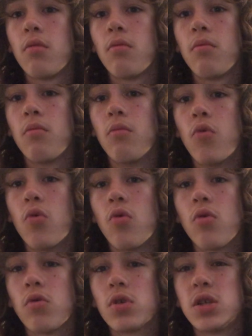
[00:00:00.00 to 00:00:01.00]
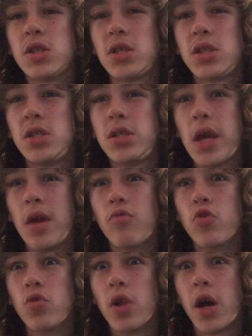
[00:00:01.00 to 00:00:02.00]
more
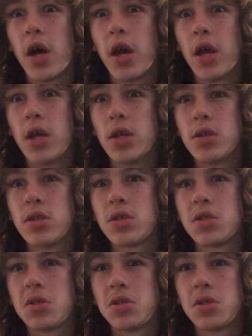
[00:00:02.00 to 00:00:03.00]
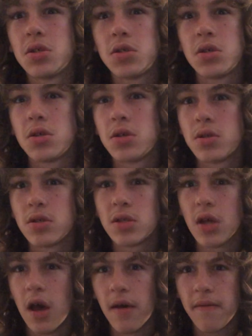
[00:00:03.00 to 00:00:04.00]
stabilized
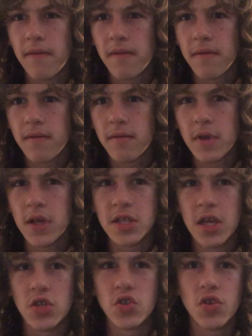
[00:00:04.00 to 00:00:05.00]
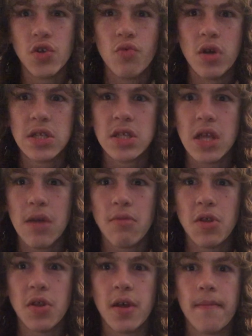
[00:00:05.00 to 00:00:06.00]
stuff, essentially. Once
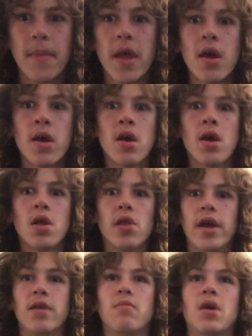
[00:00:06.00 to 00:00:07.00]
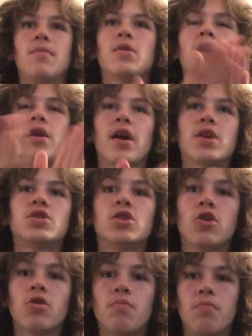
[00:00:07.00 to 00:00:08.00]
everything, like, maybe not next
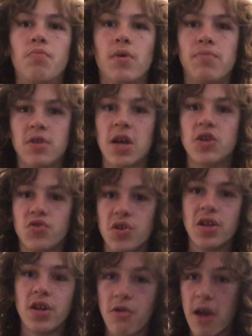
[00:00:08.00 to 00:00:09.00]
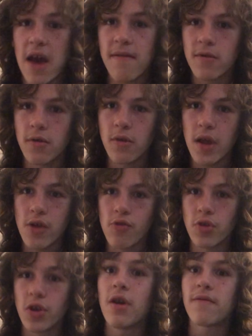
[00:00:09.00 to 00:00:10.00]
year, but potentially the year after and
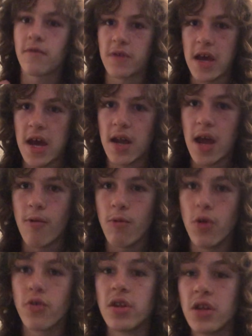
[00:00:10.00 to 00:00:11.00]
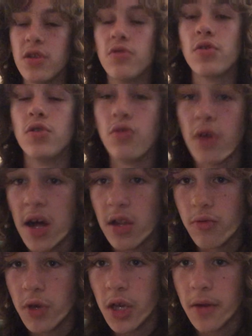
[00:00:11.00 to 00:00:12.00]
or the year after that, I will continue to do
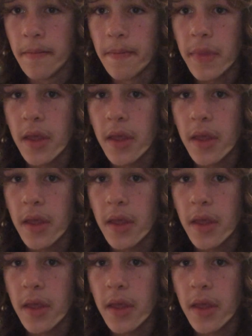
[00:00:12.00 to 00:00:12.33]
Halloween.